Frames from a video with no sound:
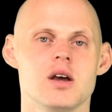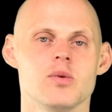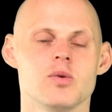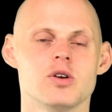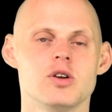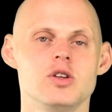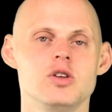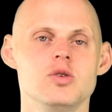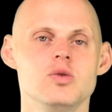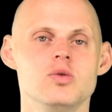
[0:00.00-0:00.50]

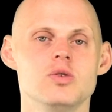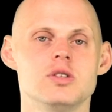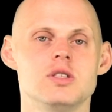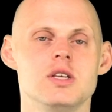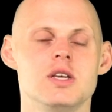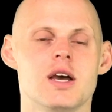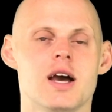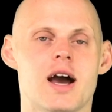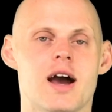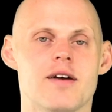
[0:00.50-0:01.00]
We're going to use
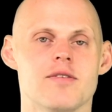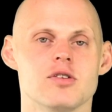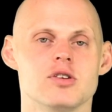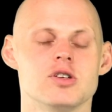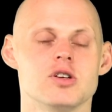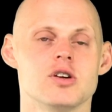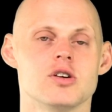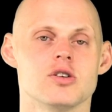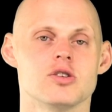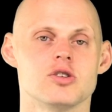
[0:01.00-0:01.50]
the
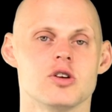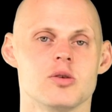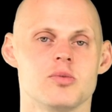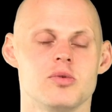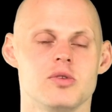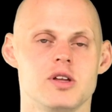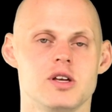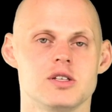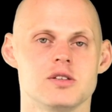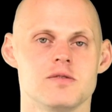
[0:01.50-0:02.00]
averaging or
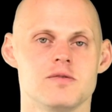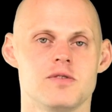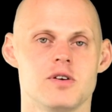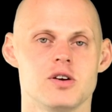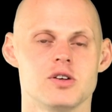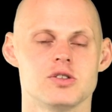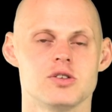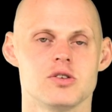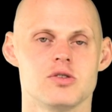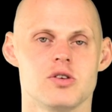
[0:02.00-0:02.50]
interpolation
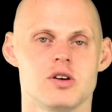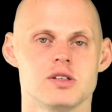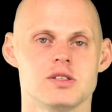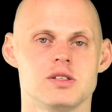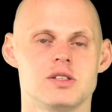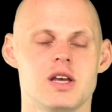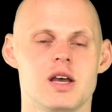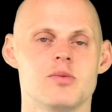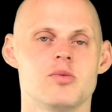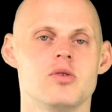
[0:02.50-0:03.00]
function across
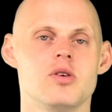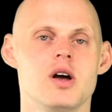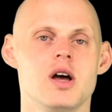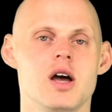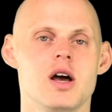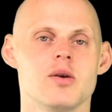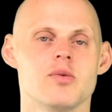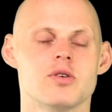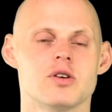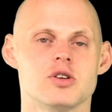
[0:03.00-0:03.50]
the table.
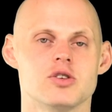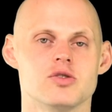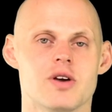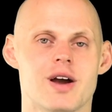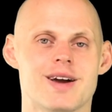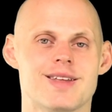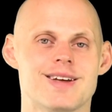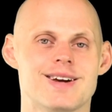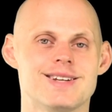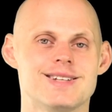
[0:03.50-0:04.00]
We're going to
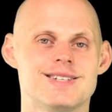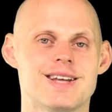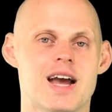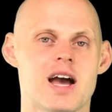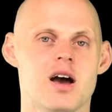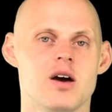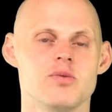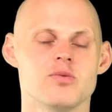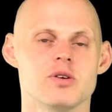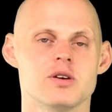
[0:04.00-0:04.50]
drag that
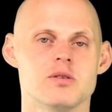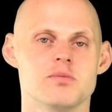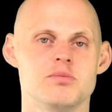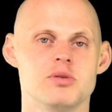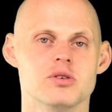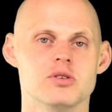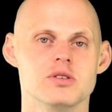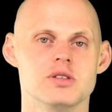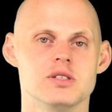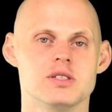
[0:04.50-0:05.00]
down. We're going to
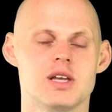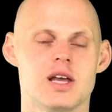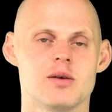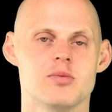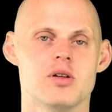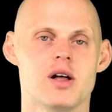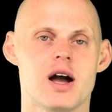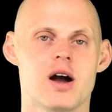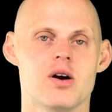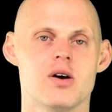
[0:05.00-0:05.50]
build this
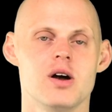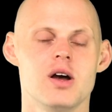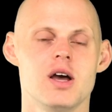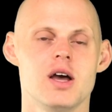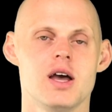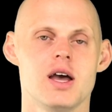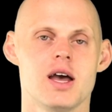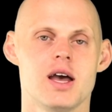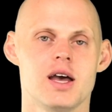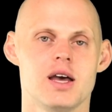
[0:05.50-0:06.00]
table out,
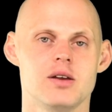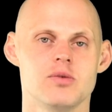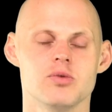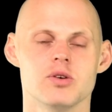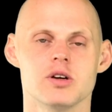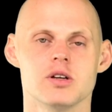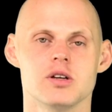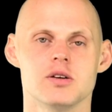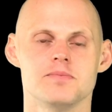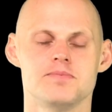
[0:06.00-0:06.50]
and we're
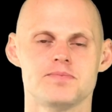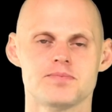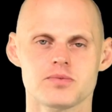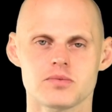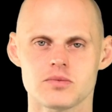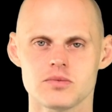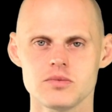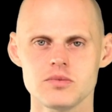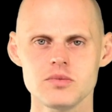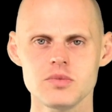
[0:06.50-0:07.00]
going to
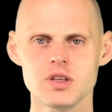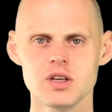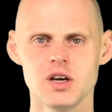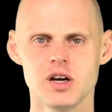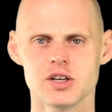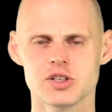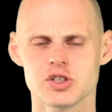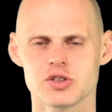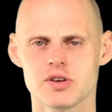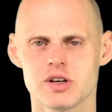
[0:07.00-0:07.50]

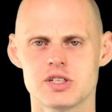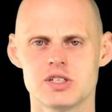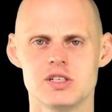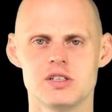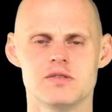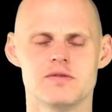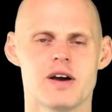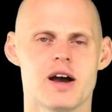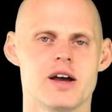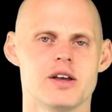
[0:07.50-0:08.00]
uh, stretch
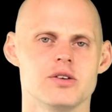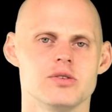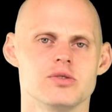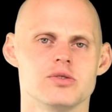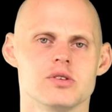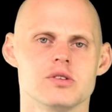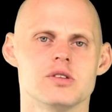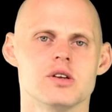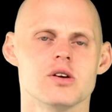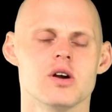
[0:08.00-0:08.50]
these values
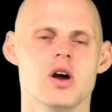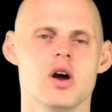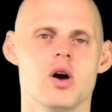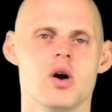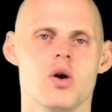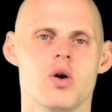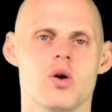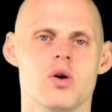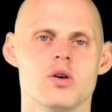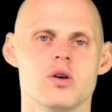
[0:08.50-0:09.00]
so that they're
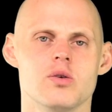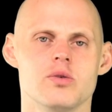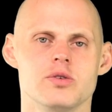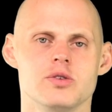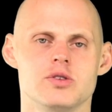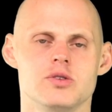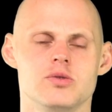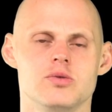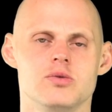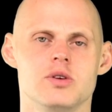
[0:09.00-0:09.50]
all
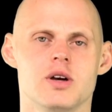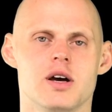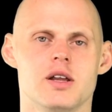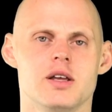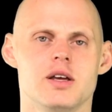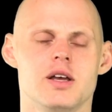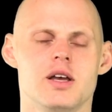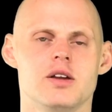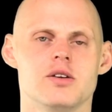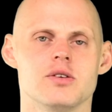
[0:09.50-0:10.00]
going to
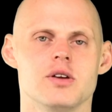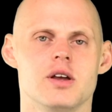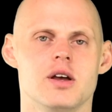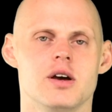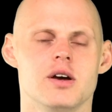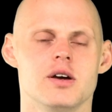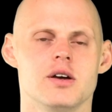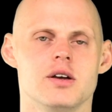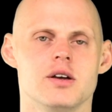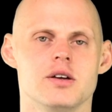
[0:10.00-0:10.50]
kind of
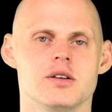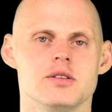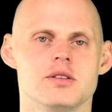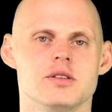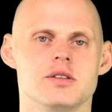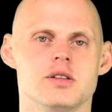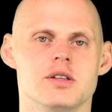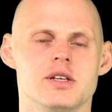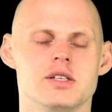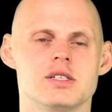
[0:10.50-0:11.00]
uh,
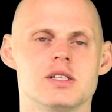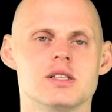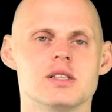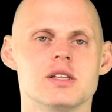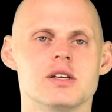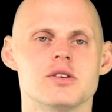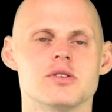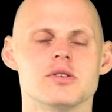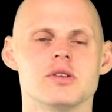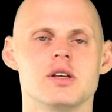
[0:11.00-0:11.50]
nice and
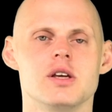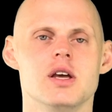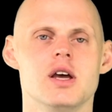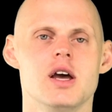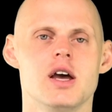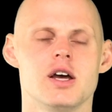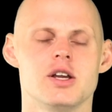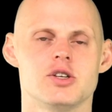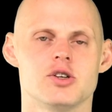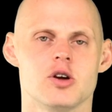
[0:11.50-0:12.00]
linearly
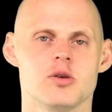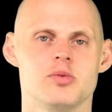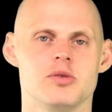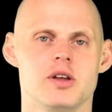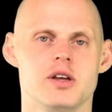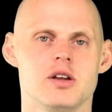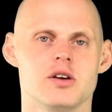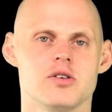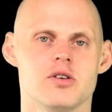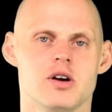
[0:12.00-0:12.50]

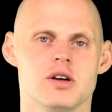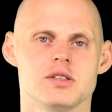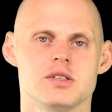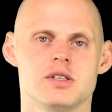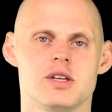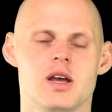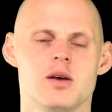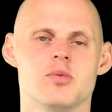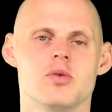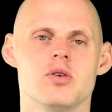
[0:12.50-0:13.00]
interpolate across
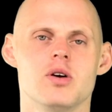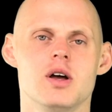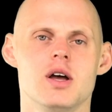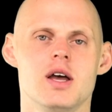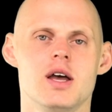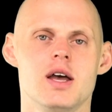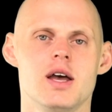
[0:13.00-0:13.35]
the table.